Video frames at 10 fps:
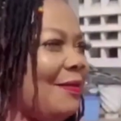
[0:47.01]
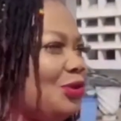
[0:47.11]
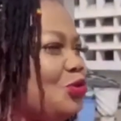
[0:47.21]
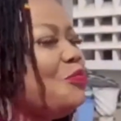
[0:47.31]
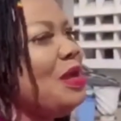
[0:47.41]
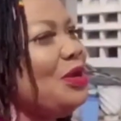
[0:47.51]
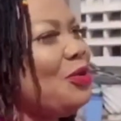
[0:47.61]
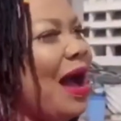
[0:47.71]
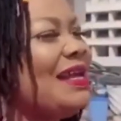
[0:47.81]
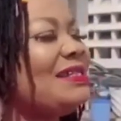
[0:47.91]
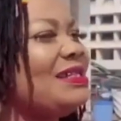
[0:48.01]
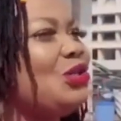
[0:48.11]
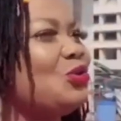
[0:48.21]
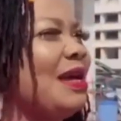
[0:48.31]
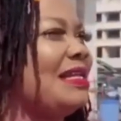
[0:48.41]
to me, you know, I see
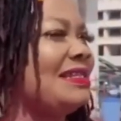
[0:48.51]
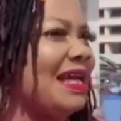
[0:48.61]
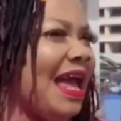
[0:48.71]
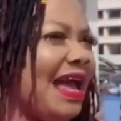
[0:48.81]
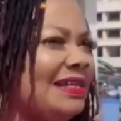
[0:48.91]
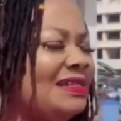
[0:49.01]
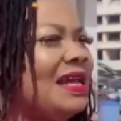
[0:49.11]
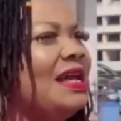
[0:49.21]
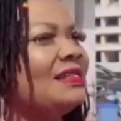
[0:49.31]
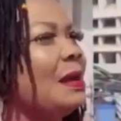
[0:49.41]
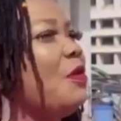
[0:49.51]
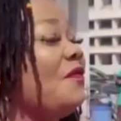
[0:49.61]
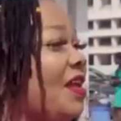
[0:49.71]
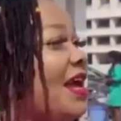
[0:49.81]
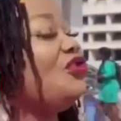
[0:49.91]
Chippewa say is some
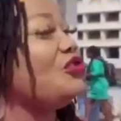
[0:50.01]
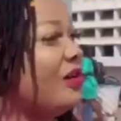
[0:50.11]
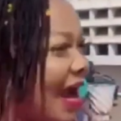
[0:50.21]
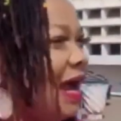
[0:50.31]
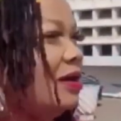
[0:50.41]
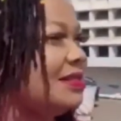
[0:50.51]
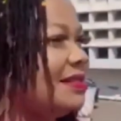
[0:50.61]
of the trials.